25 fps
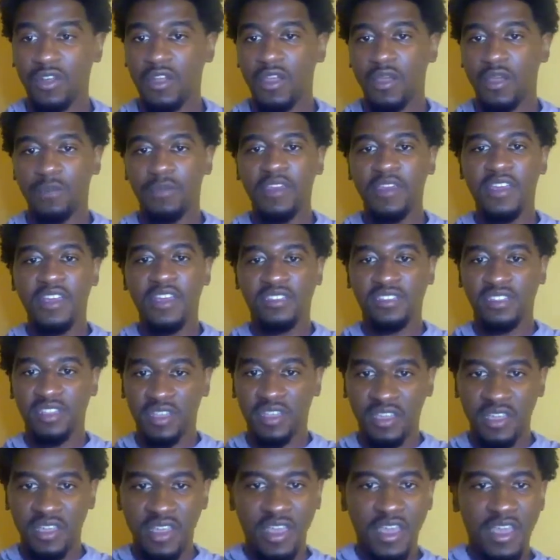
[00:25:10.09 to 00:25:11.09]
Because
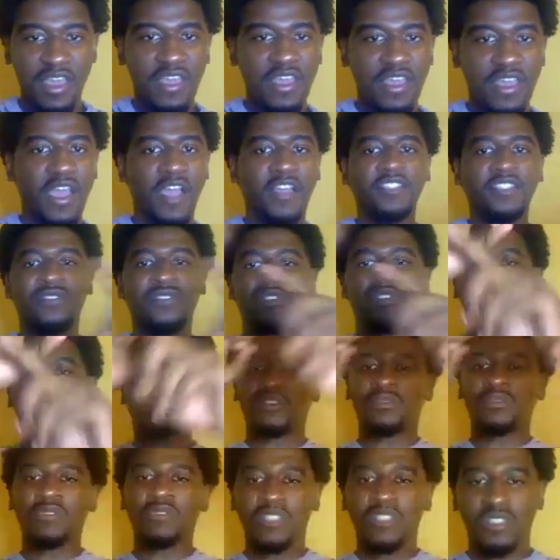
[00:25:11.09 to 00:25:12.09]
extrovert
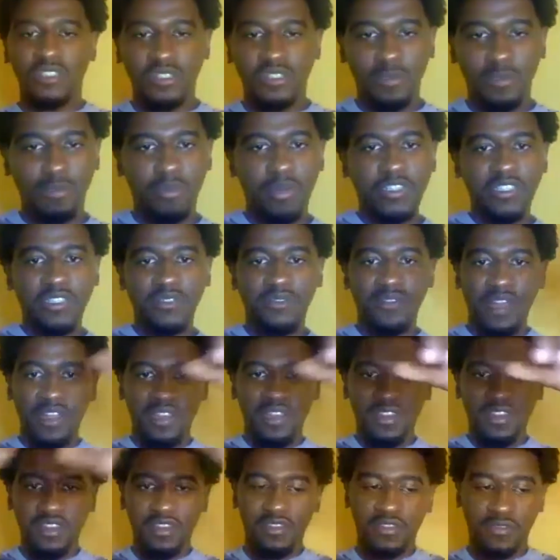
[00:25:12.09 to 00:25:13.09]
intuition is a bunch of
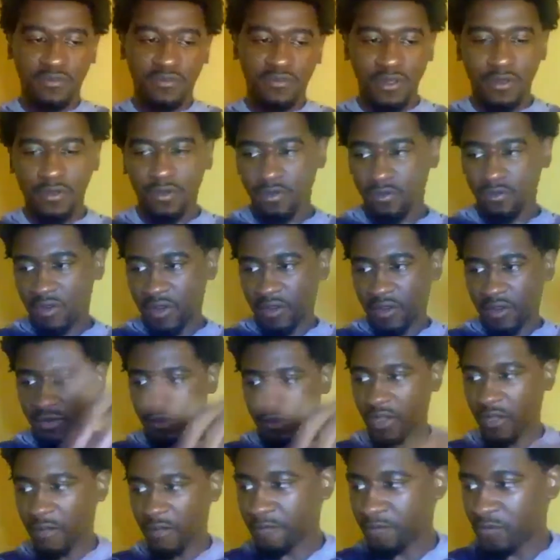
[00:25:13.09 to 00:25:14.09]
ideas floating around,
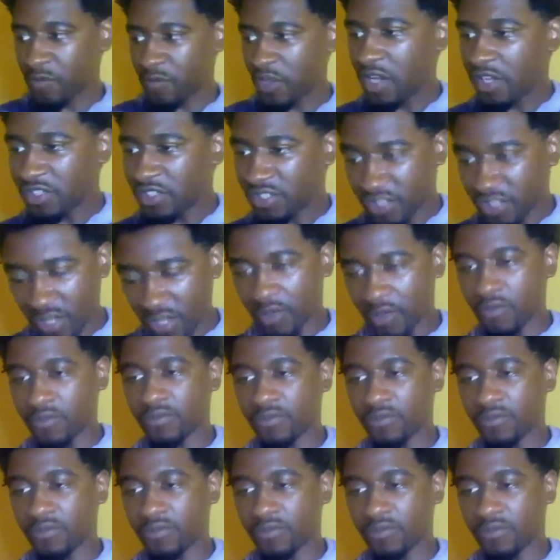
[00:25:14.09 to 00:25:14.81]
okay? So